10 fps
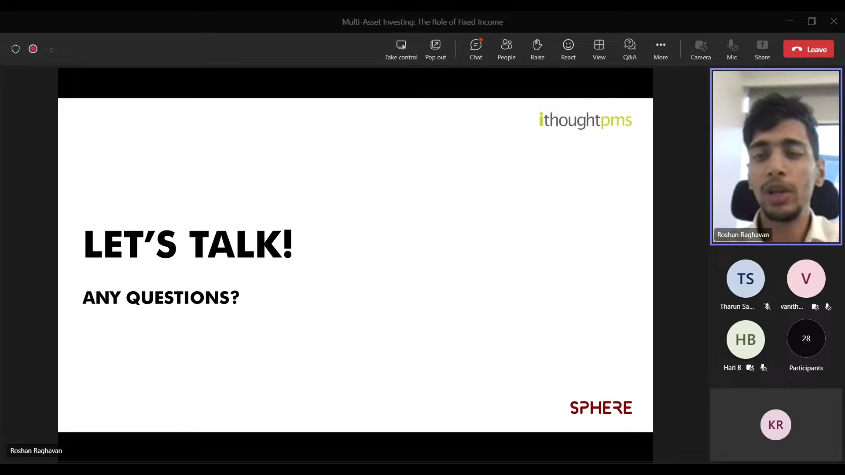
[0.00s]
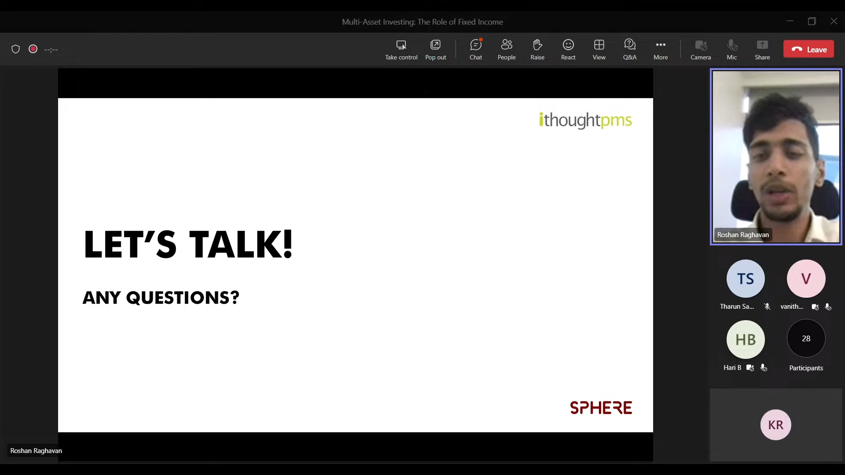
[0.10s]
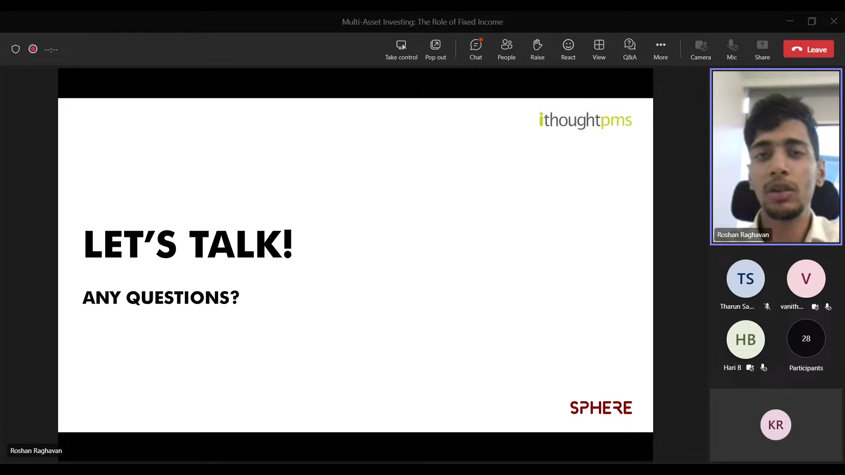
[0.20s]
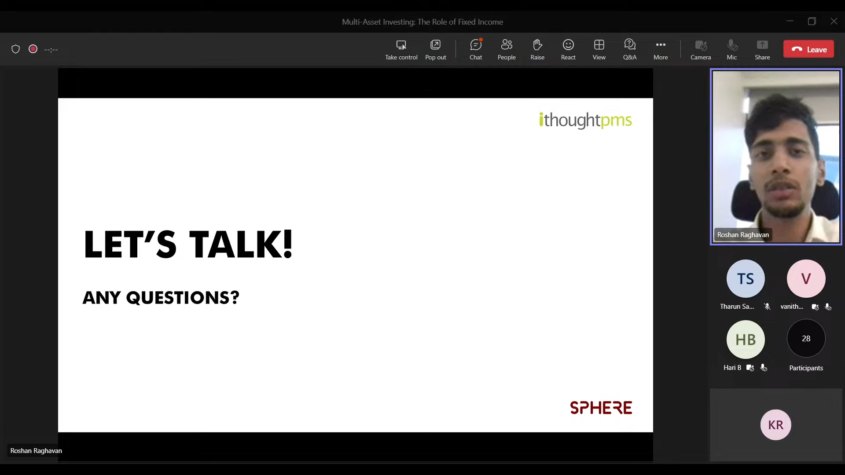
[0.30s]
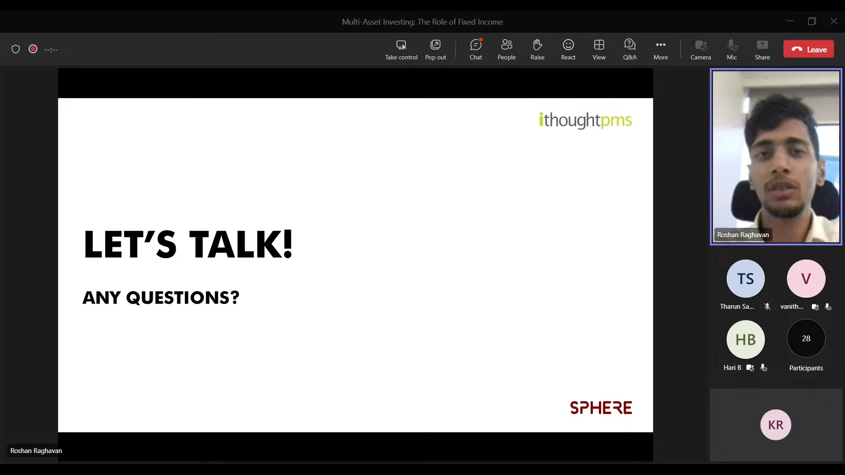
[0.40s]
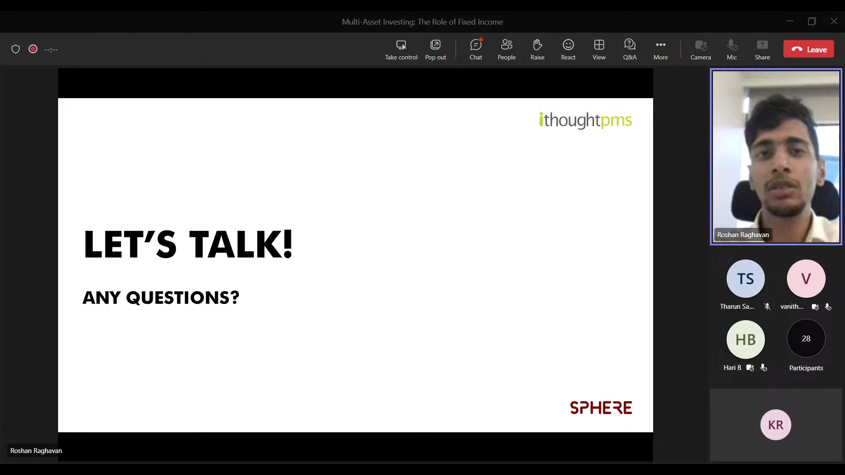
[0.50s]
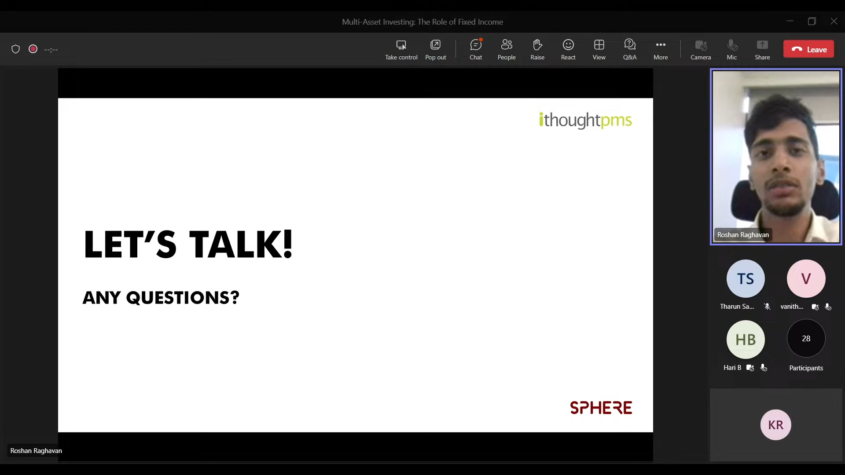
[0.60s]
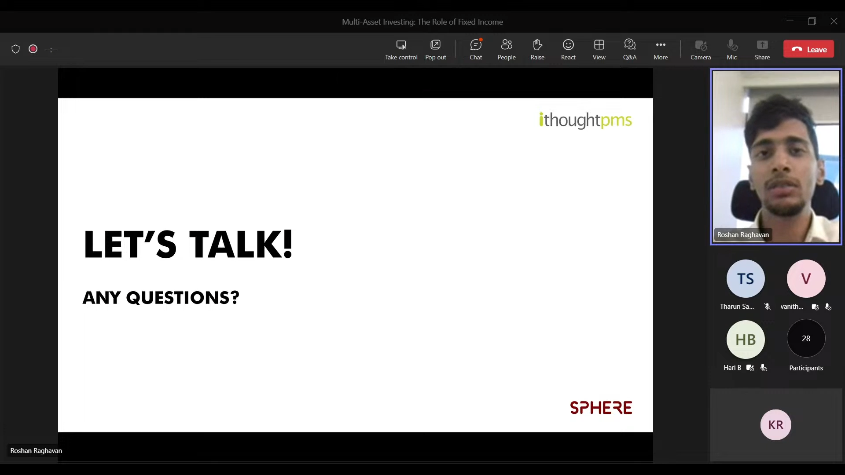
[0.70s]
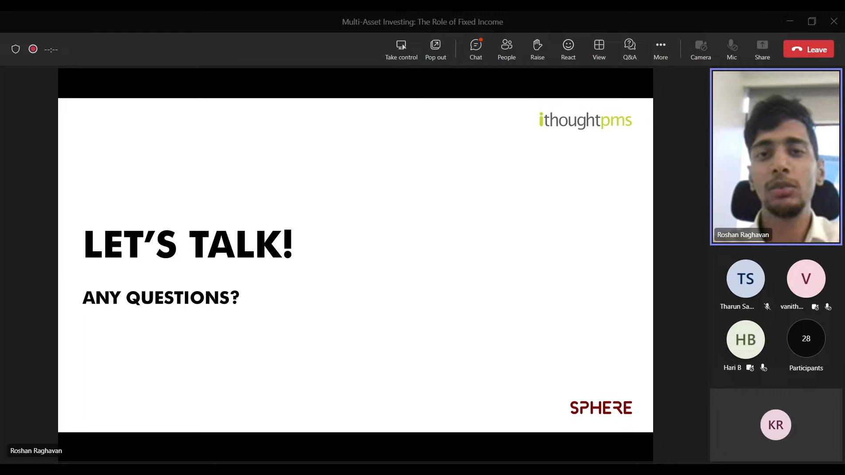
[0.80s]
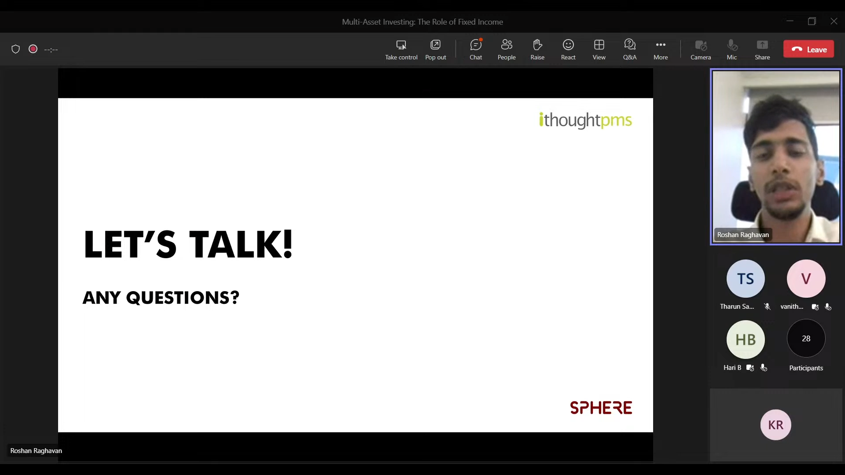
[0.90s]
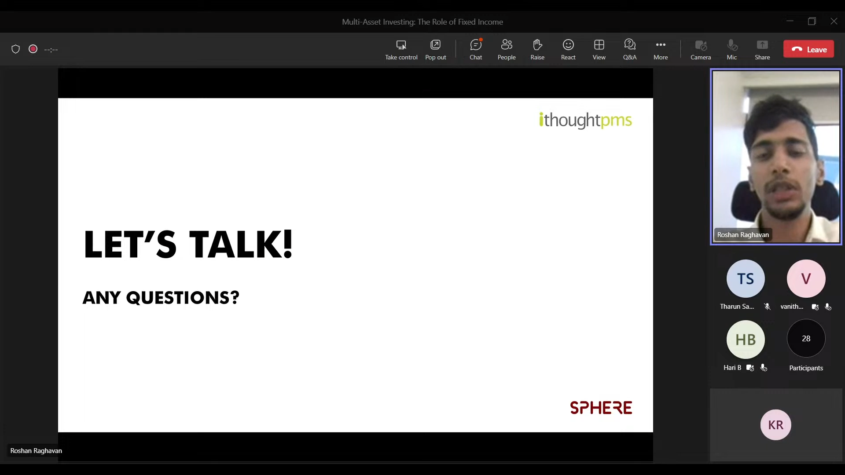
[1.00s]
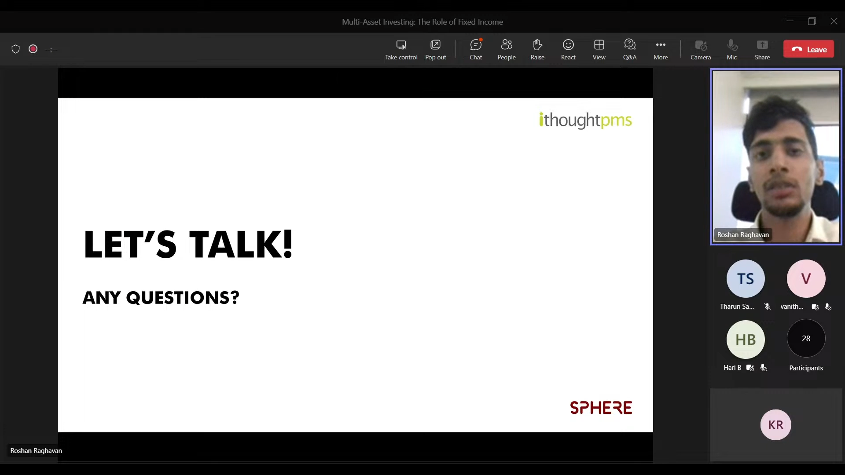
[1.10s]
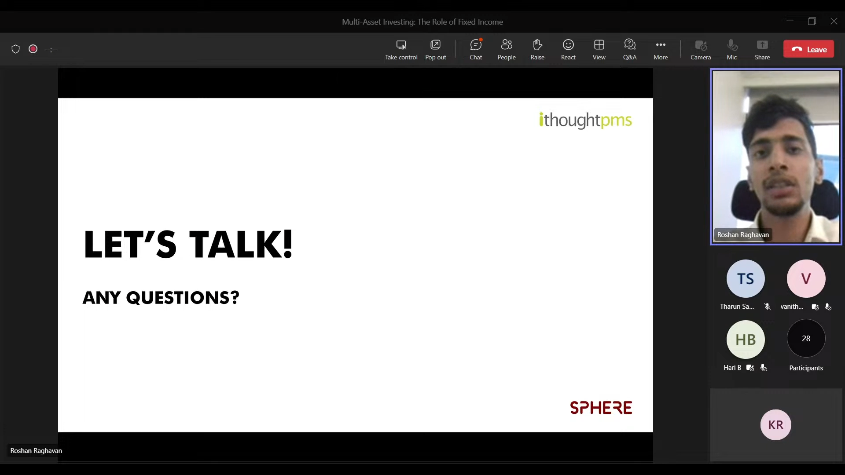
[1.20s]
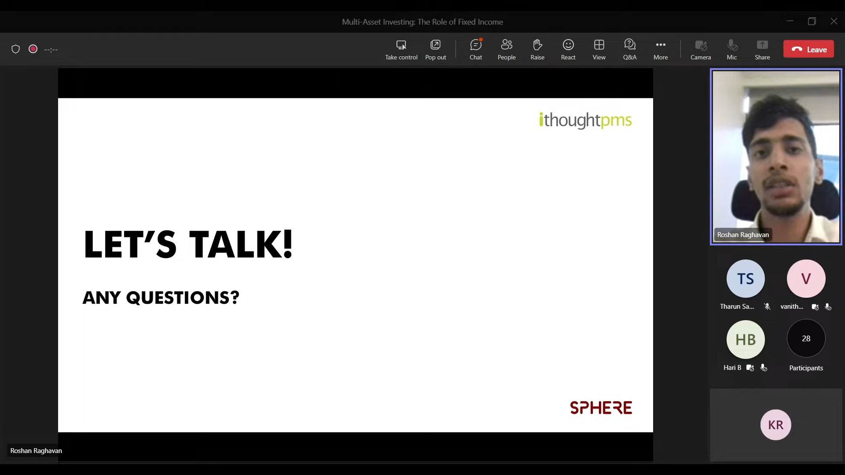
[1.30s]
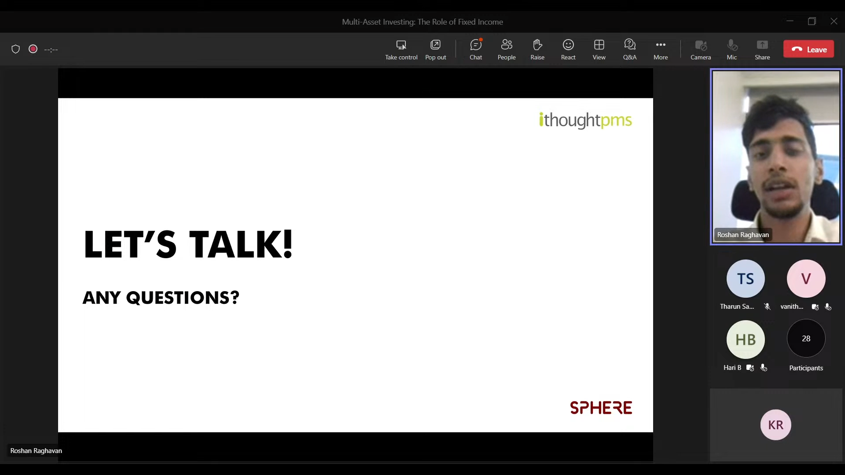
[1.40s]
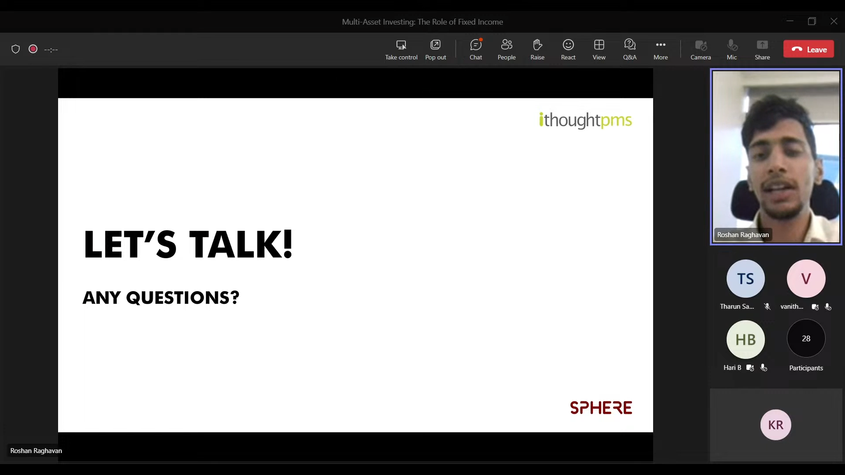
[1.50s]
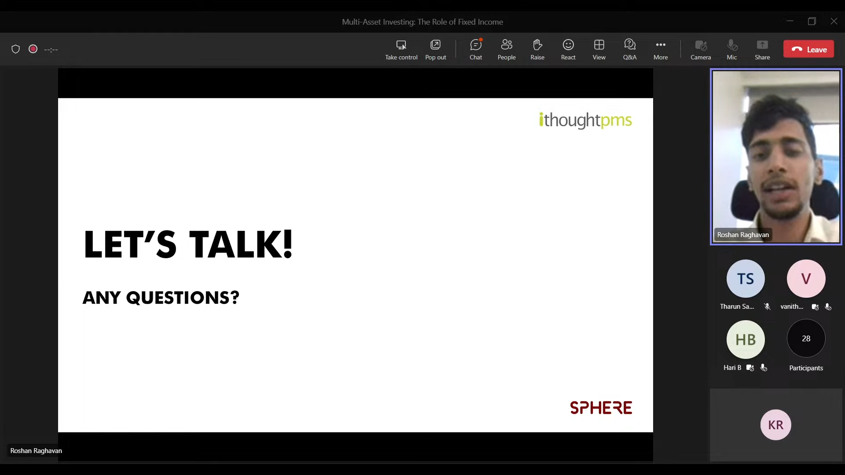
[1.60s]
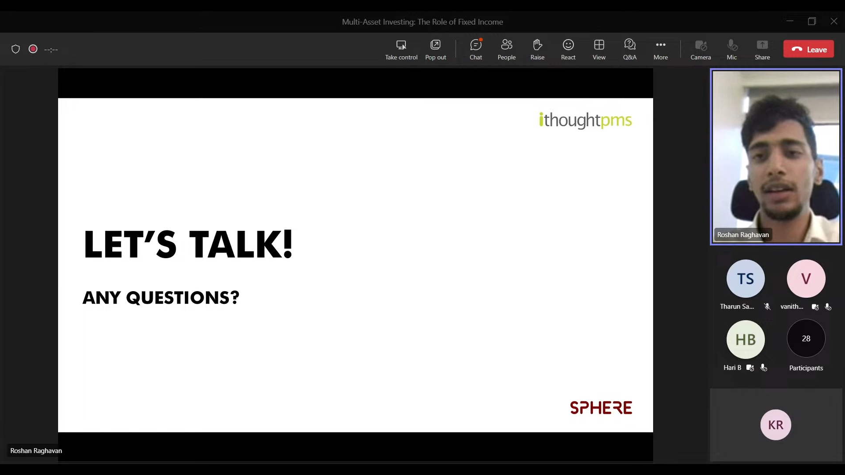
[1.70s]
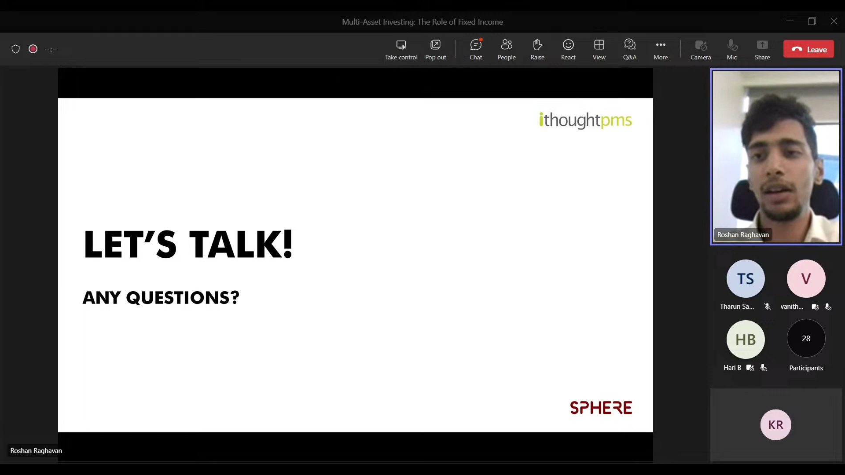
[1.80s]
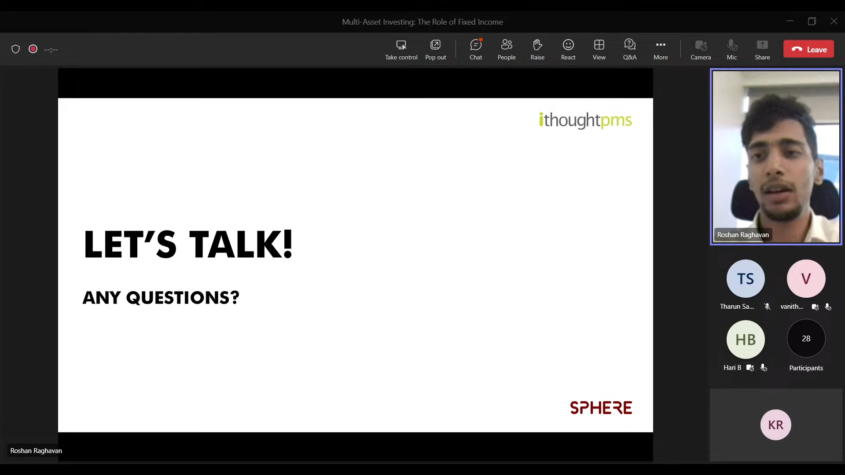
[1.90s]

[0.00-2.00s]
we could connect